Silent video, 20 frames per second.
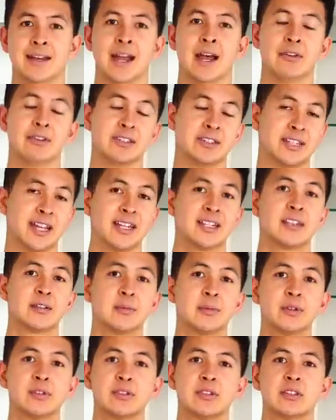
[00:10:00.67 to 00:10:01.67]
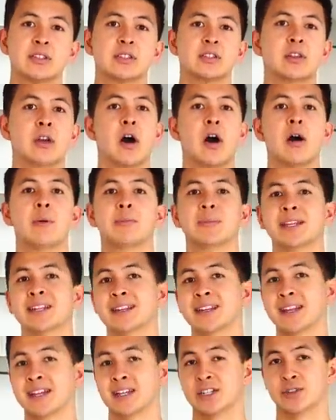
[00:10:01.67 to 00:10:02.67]
Now, detectable does not
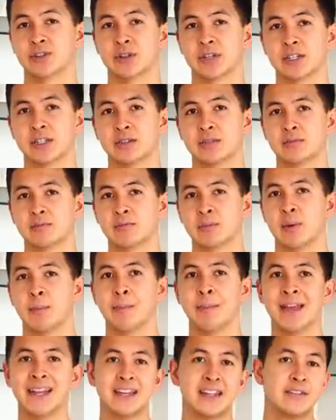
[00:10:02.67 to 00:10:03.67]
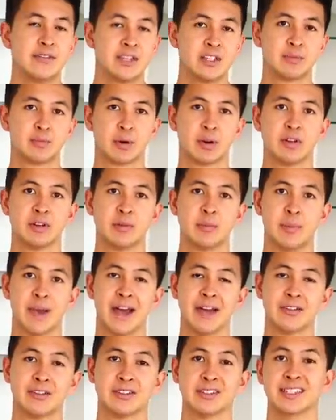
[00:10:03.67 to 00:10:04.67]
mean dangerous, but many of these protein
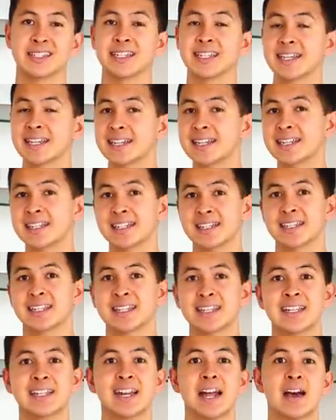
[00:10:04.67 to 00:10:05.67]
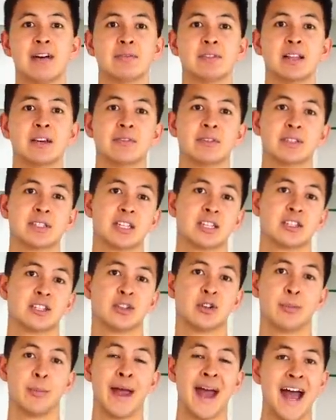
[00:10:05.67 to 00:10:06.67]
powders did indeed have levels that
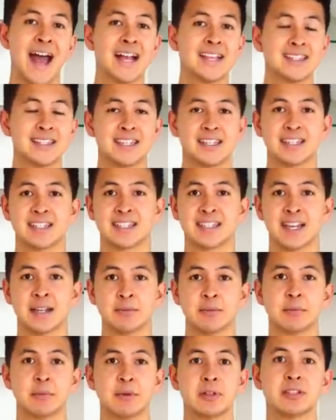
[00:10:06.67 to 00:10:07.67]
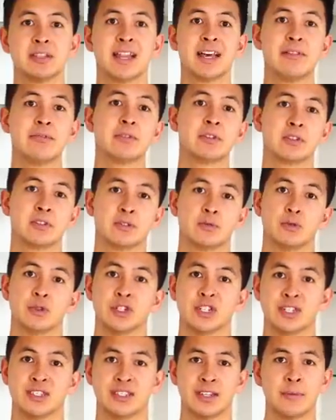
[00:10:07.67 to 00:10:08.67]
surpass the acceptable levels,
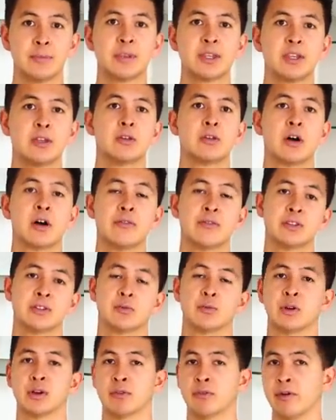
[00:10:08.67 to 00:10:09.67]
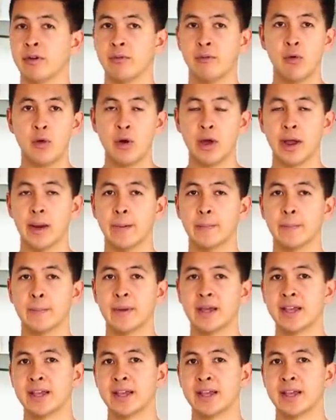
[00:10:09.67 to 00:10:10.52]
which is something you'd obviously want to avoid.